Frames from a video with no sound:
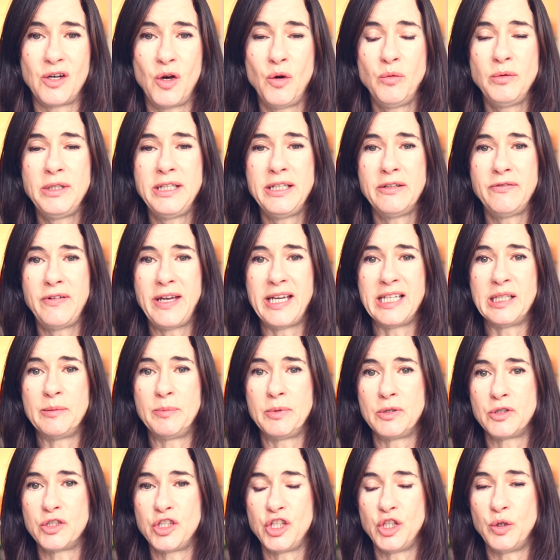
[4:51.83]
only
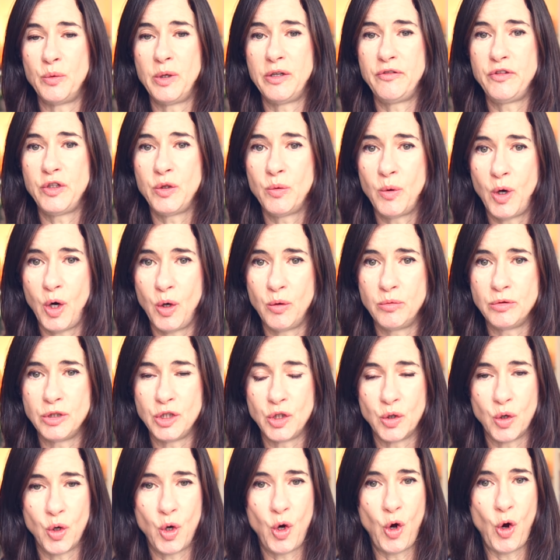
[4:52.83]
available to you if you own
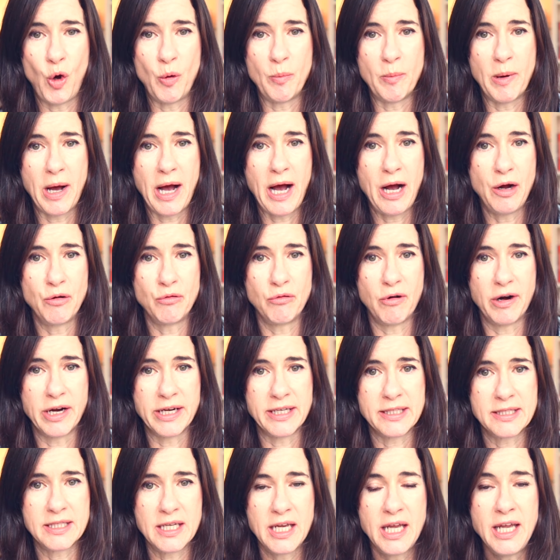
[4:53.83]
your home
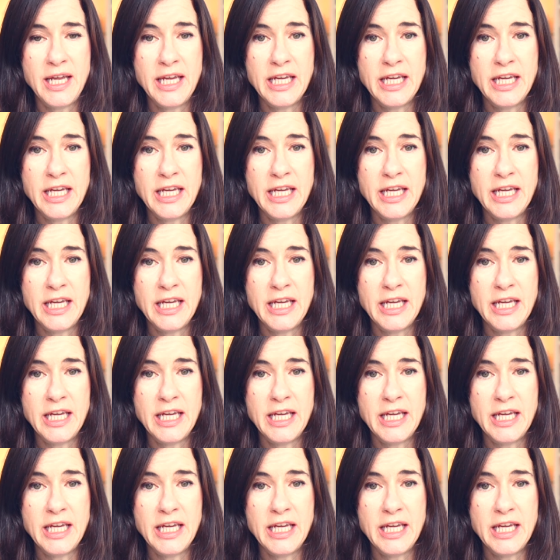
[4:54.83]
outright.